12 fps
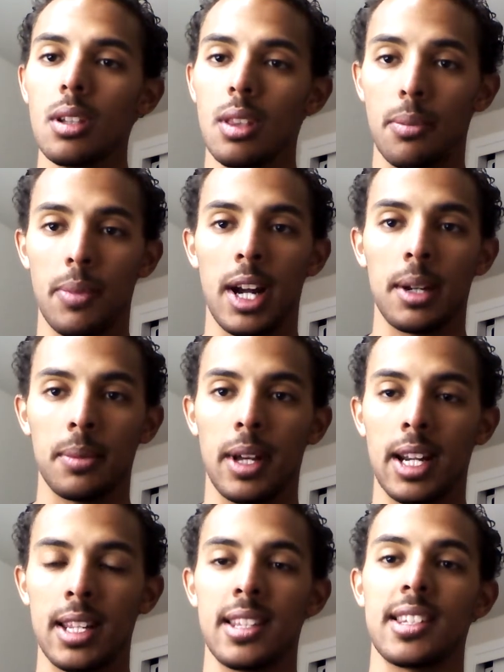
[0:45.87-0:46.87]
the bottom
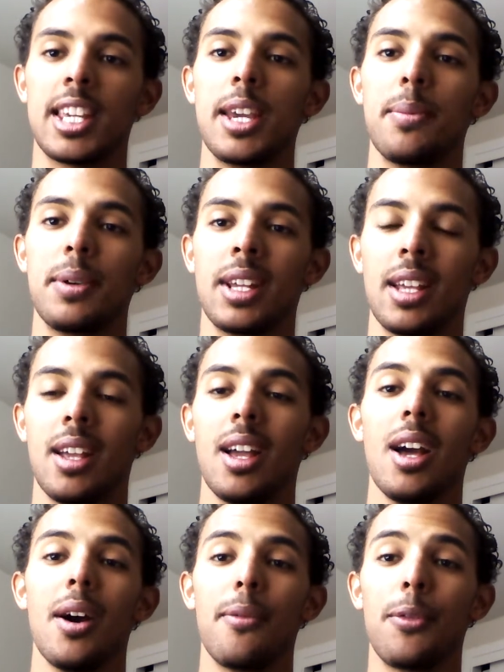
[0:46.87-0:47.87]
line is keeping it
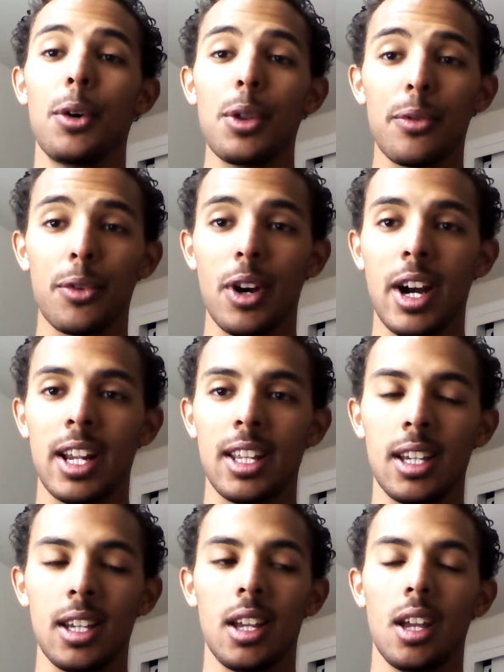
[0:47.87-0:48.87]
full of
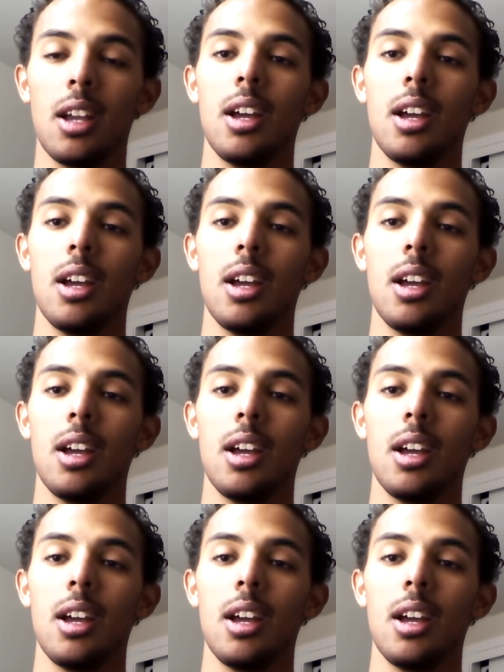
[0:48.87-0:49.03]
variety